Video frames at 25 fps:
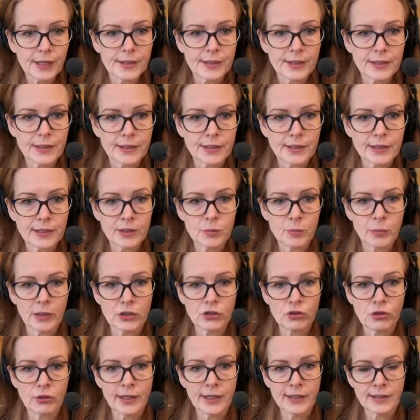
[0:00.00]
since it's been
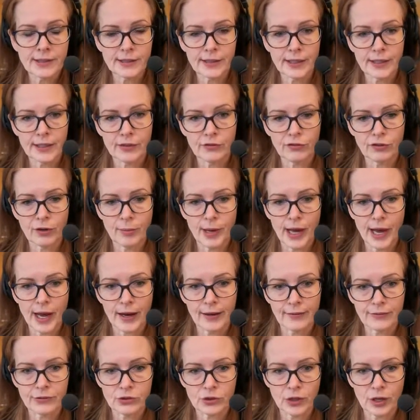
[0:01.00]
translated from a
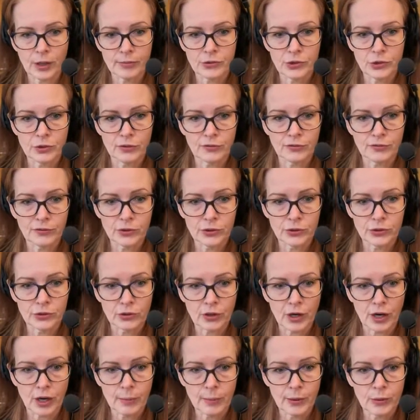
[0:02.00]
half drop to a full
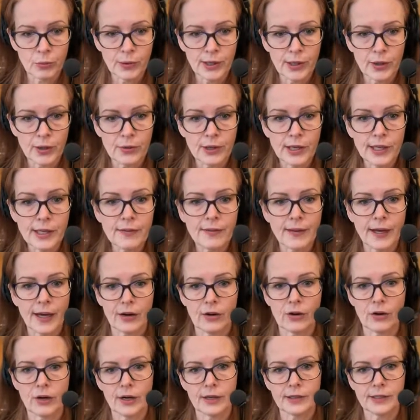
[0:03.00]
drop. And we don't need that
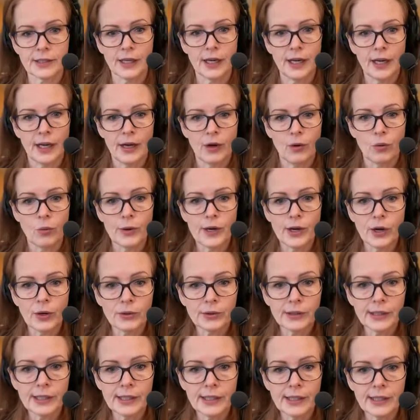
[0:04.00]
art. We
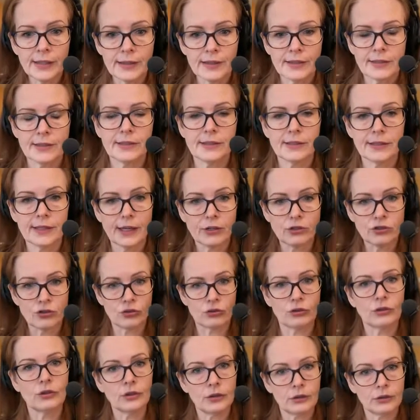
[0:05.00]
only need this
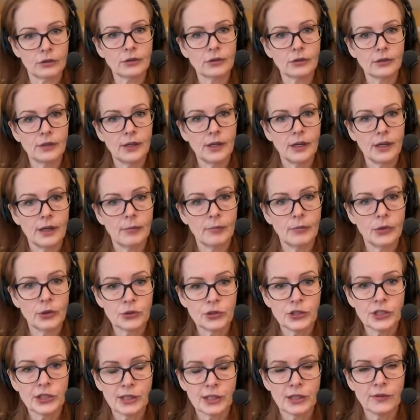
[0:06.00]
central
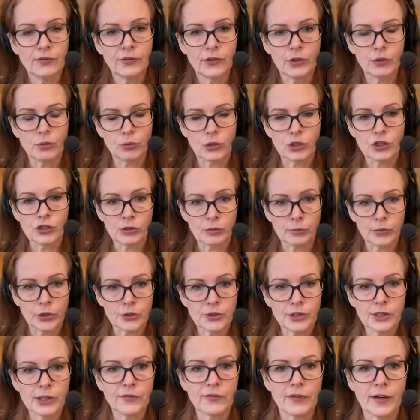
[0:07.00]
motif, the original
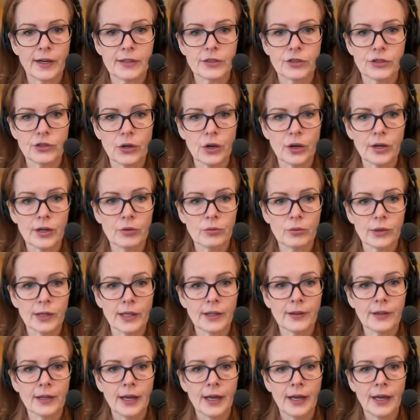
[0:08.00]
motif I started
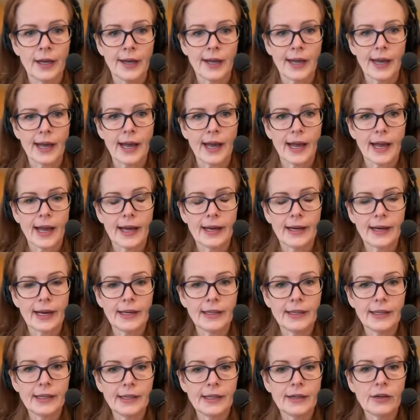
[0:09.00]
with, and I
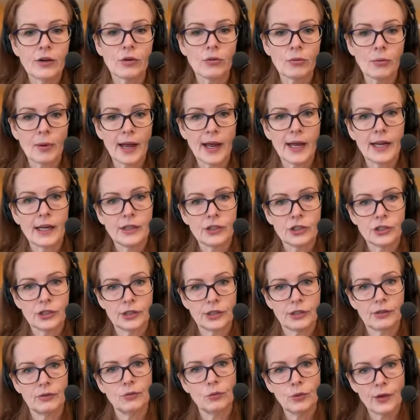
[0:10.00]
need it arranged
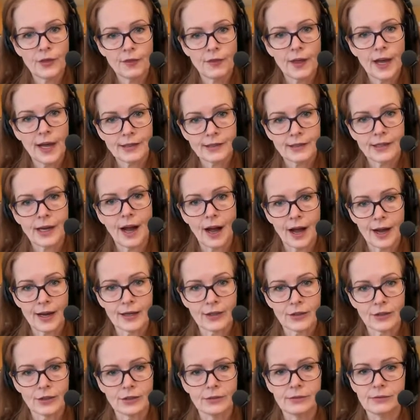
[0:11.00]
with that
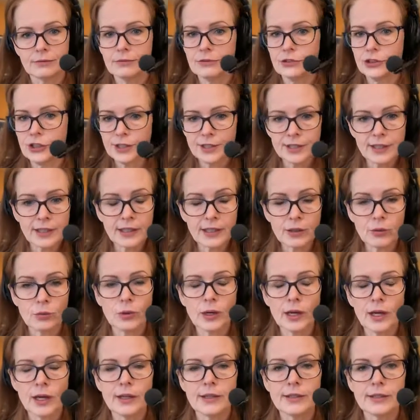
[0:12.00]
tile, just like it
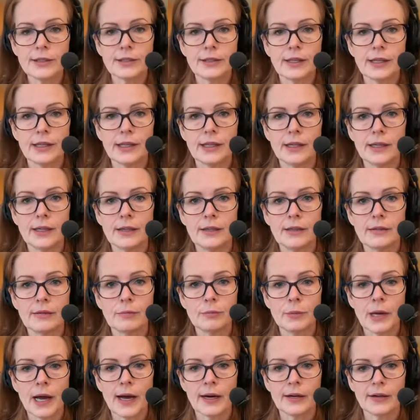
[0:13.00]
was in
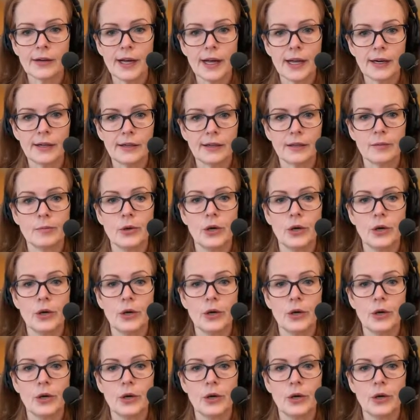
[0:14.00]
pattern editing